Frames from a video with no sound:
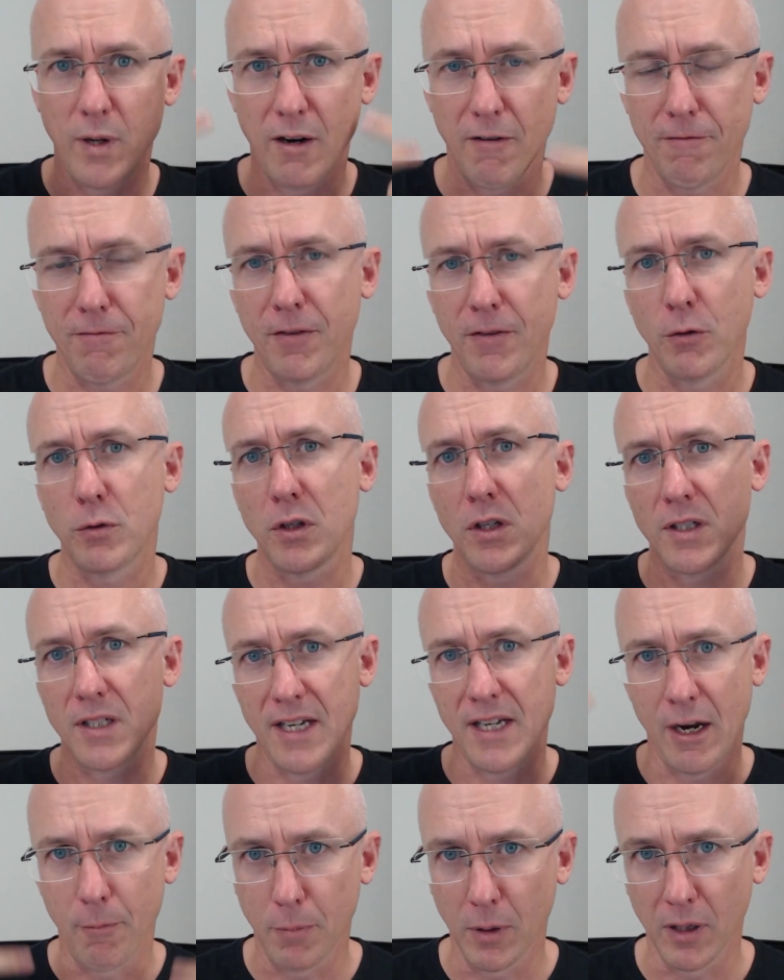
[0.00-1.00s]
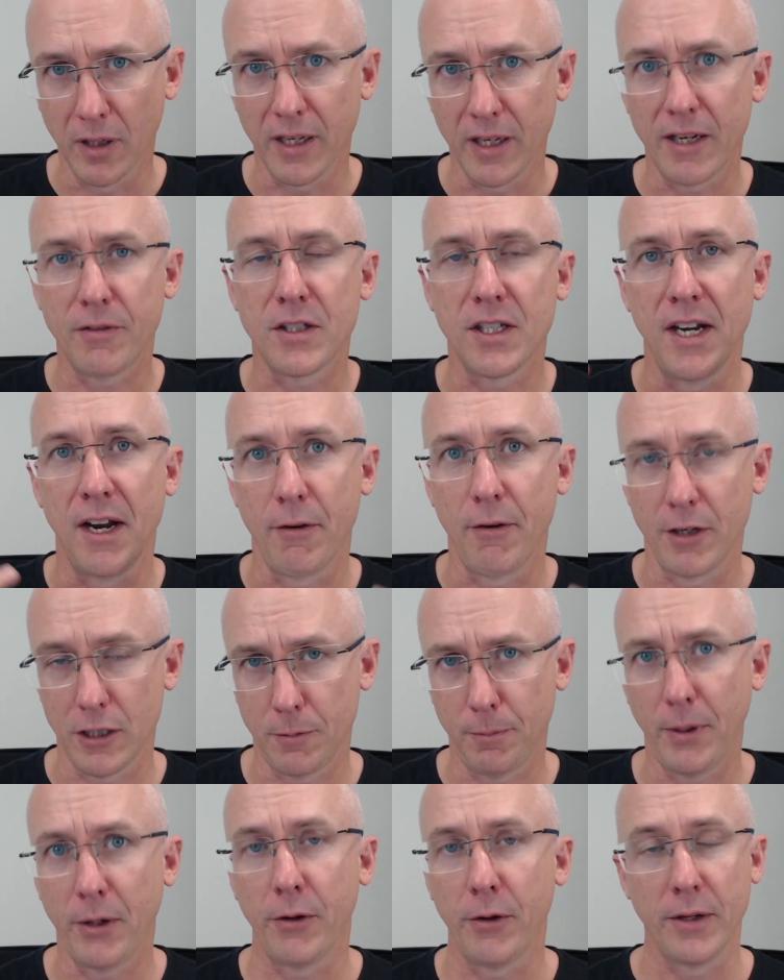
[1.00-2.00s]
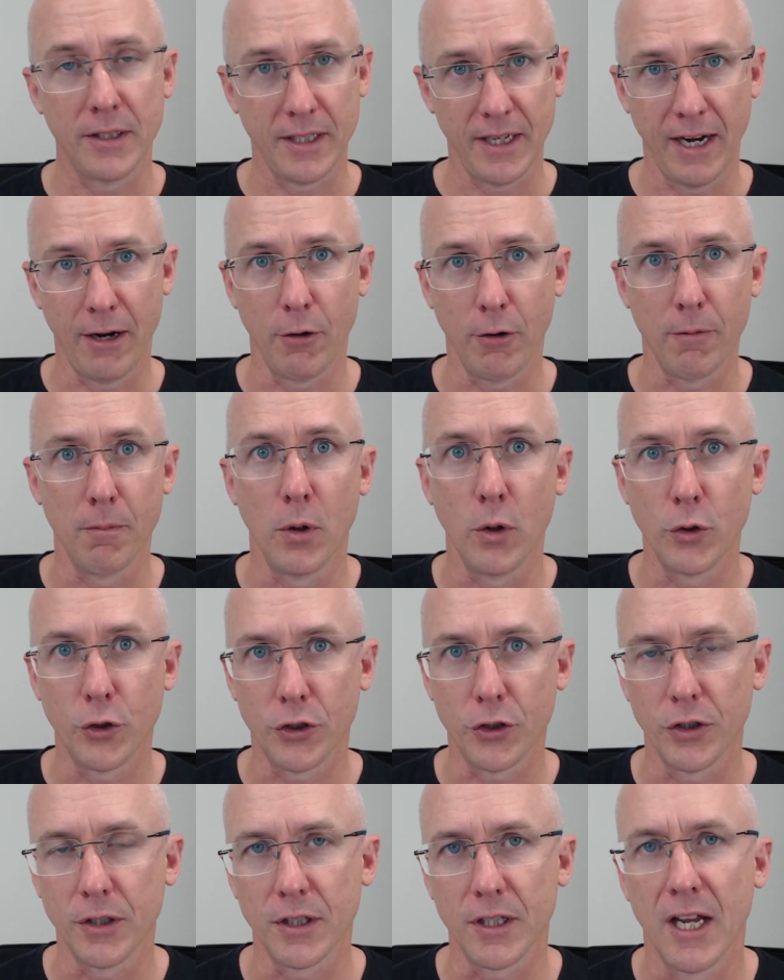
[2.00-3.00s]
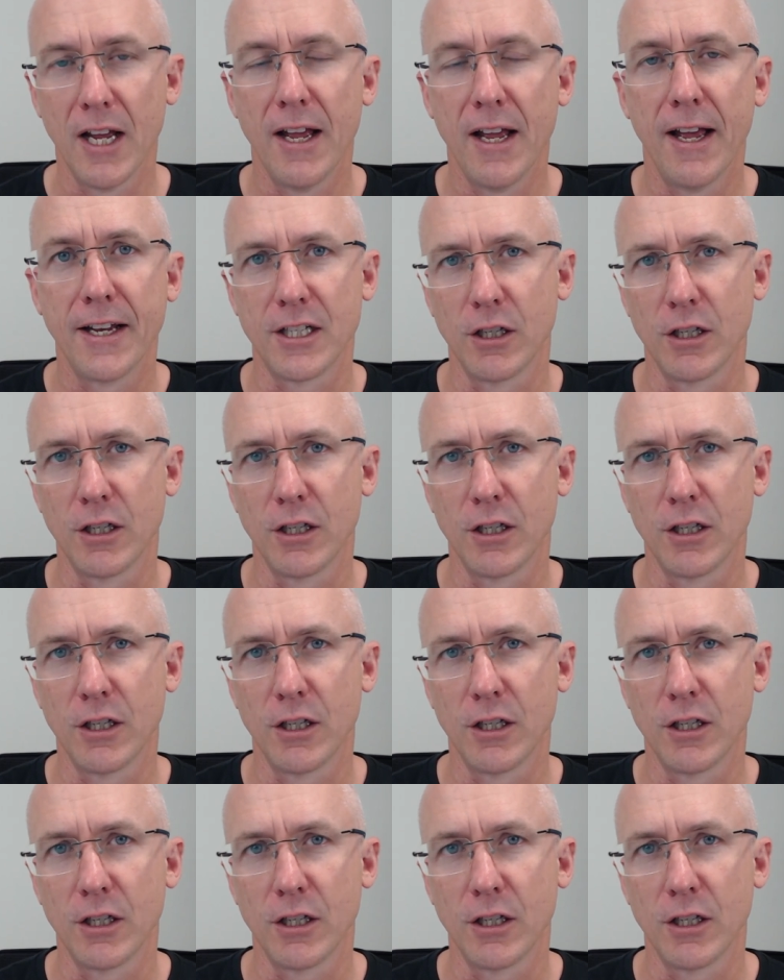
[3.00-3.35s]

our filters and our beliefs and our experience and our emotions. And